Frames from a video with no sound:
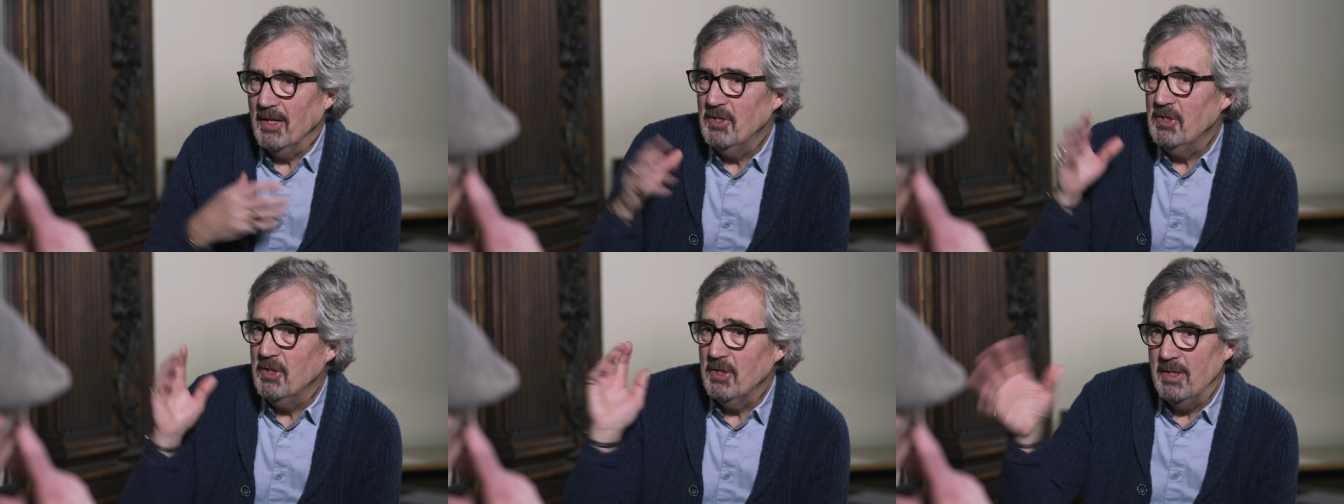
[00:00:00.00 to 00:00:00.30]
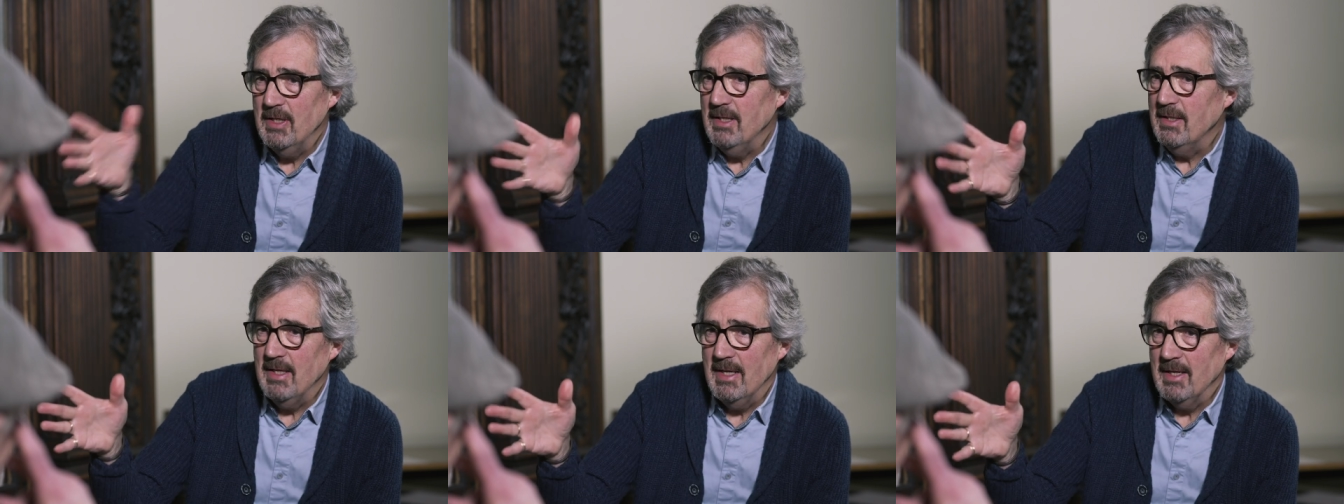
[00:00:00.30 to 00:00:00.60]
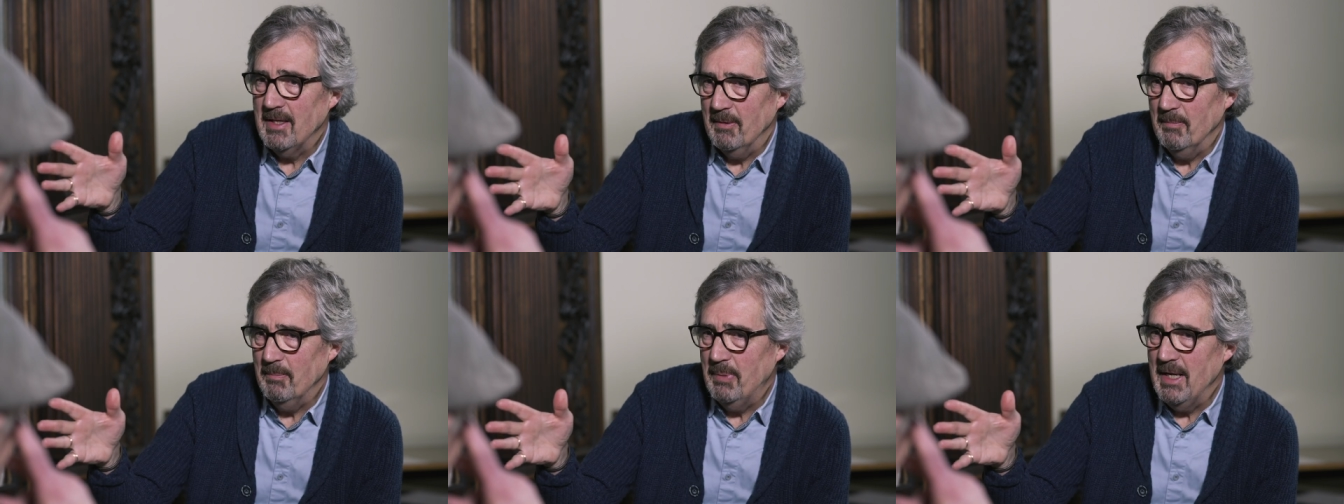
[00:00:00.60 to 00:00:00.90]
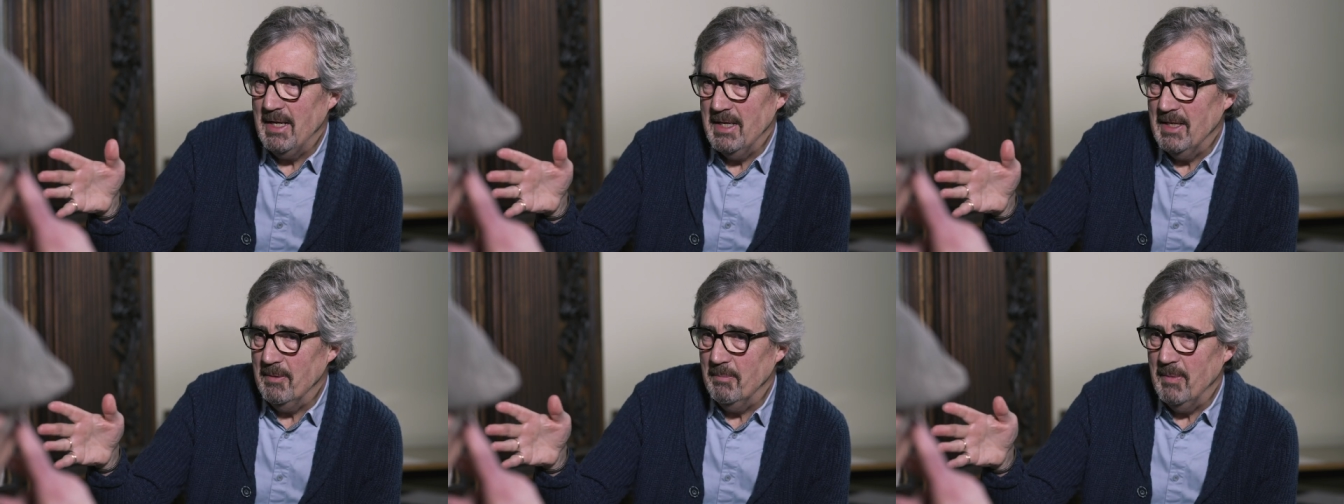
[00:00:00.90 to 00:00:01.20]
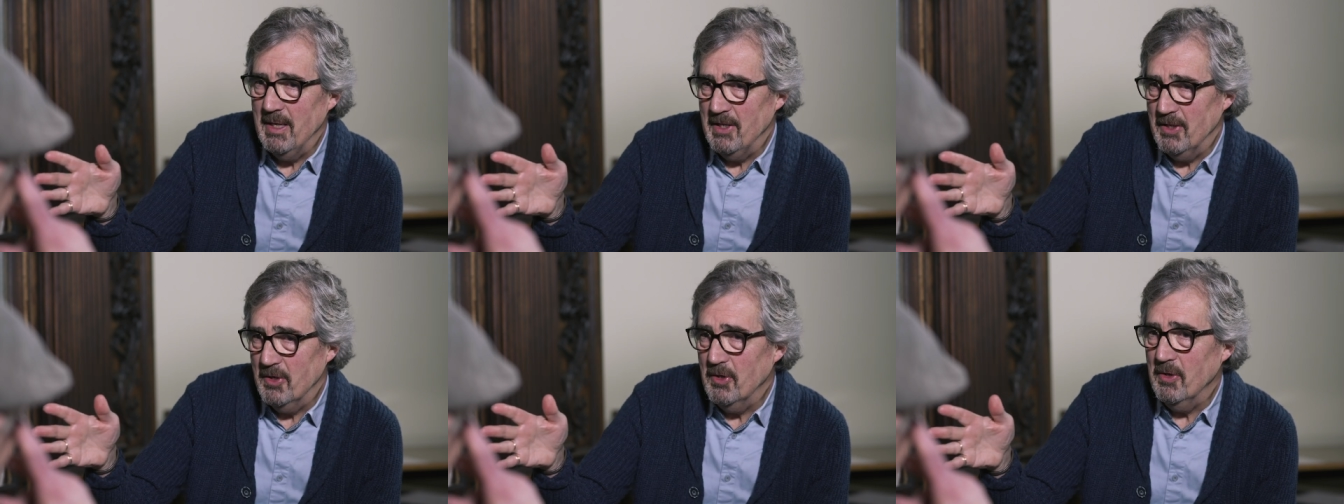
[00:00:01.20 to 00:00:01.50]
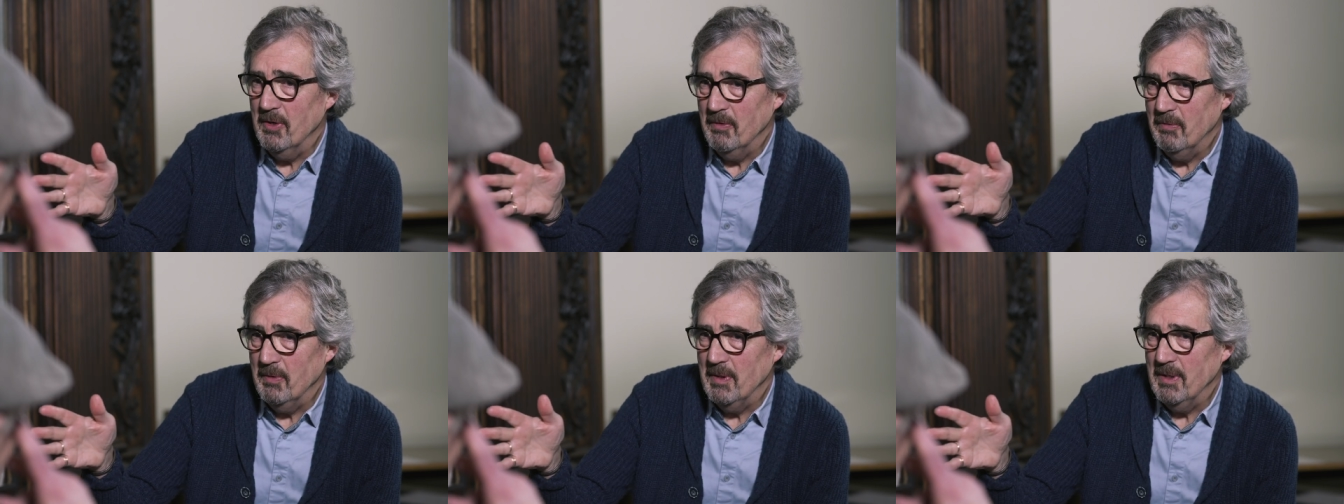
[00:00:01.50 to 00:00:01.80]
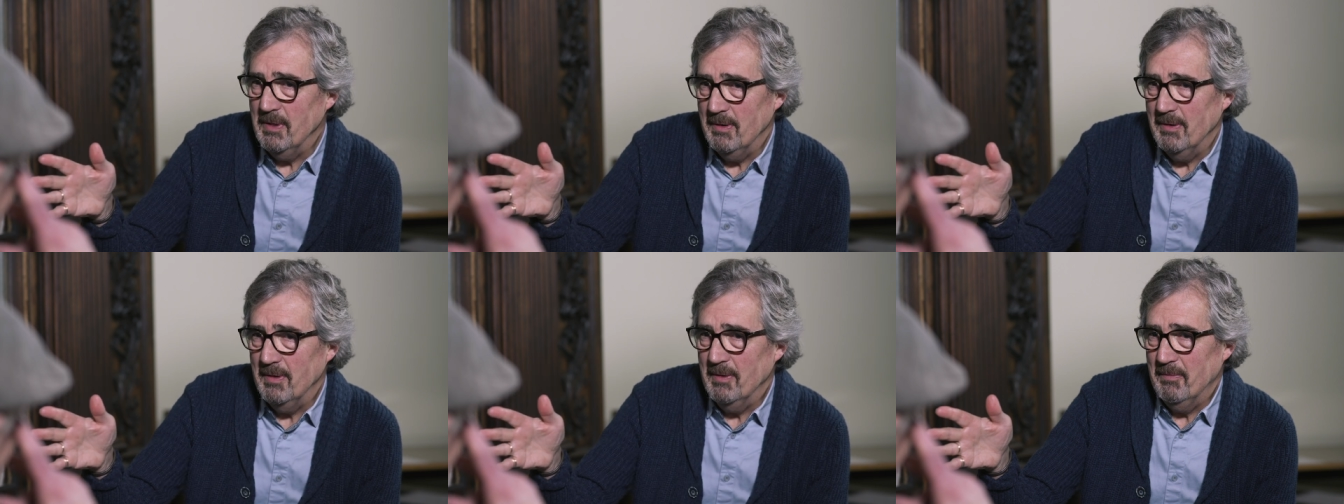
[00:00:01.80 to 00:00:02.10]
And surely they can play in Mayo if
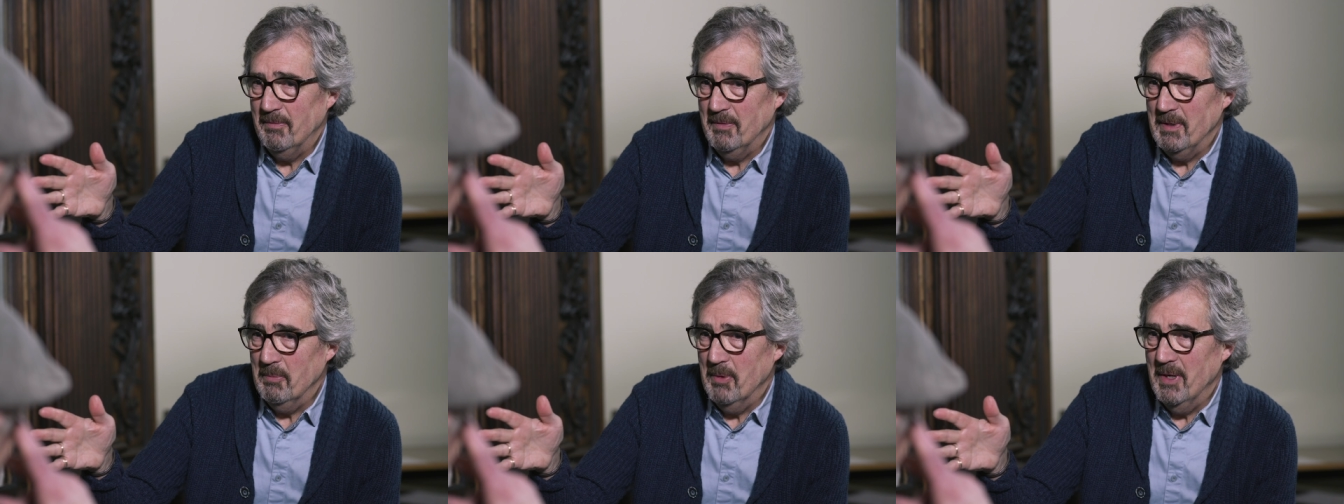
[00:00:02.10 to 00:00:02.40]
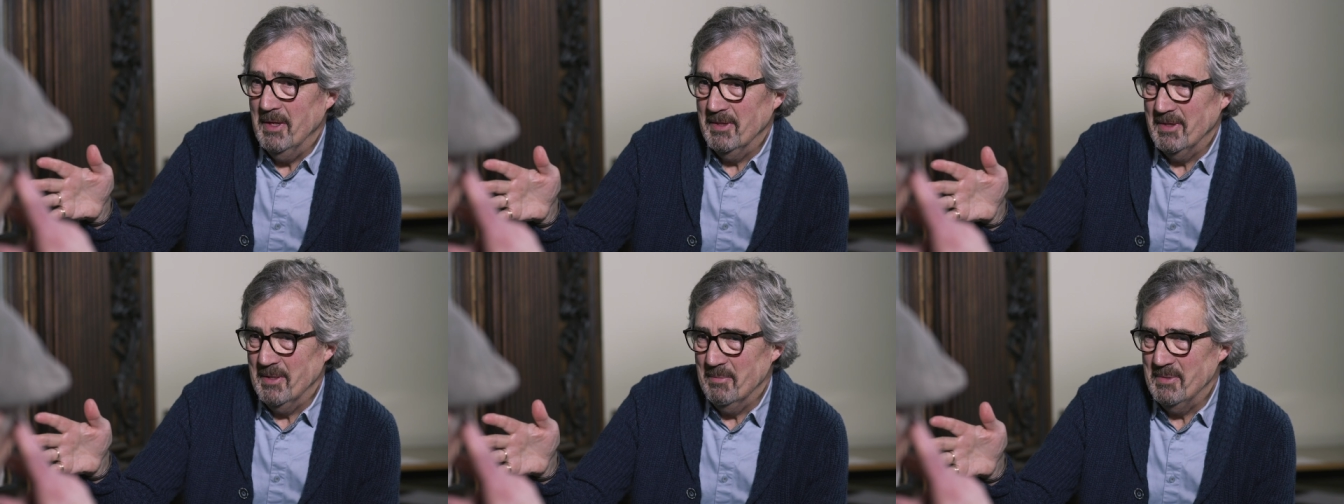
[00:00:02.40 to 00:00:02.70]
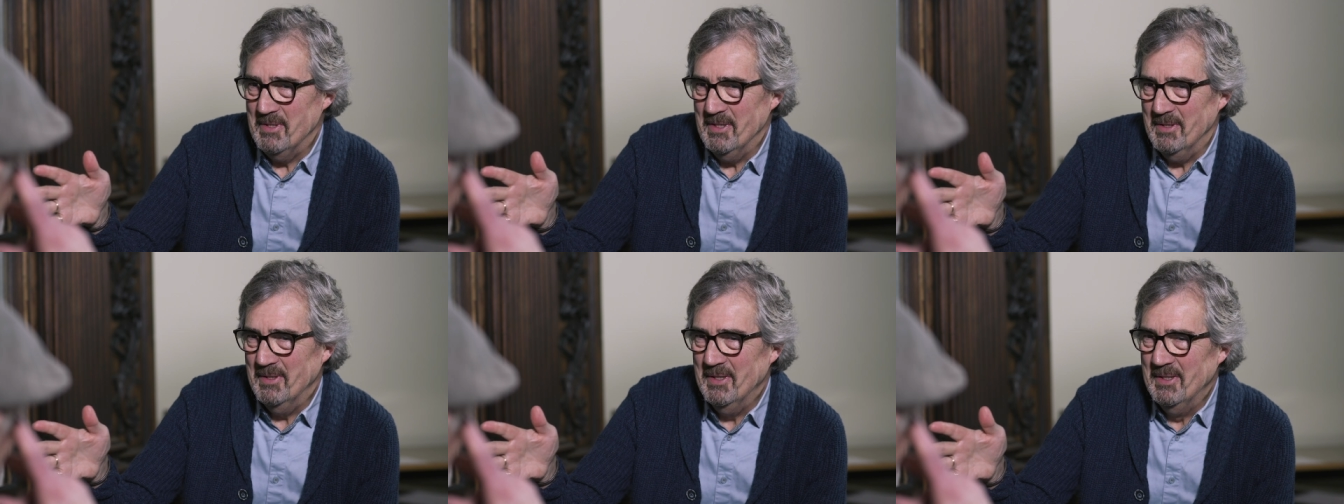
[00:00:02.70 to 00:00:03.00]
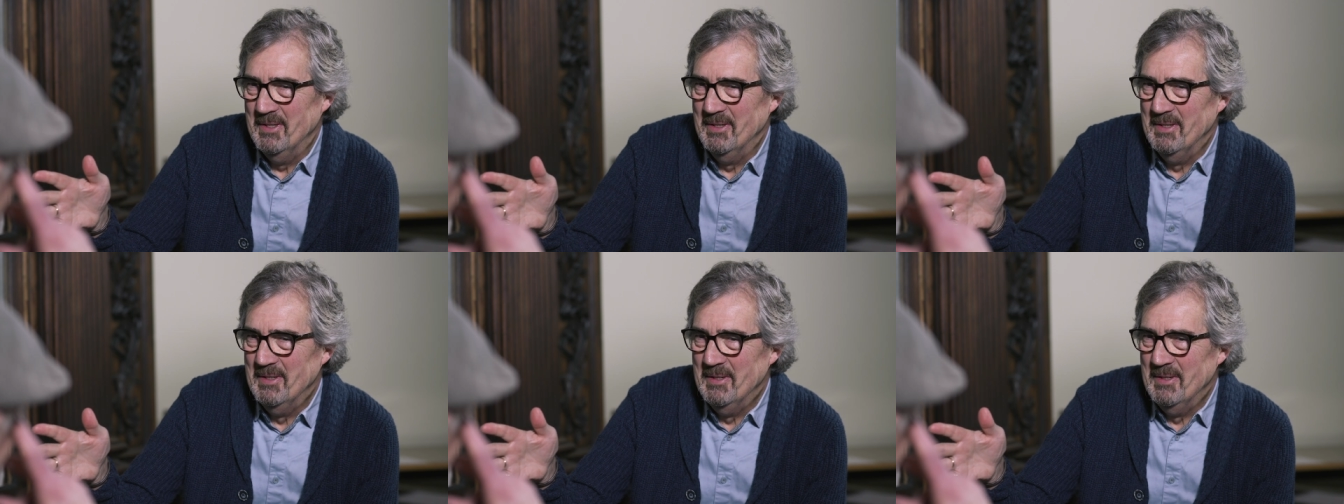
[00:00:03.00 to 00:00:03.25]
we if we want them to.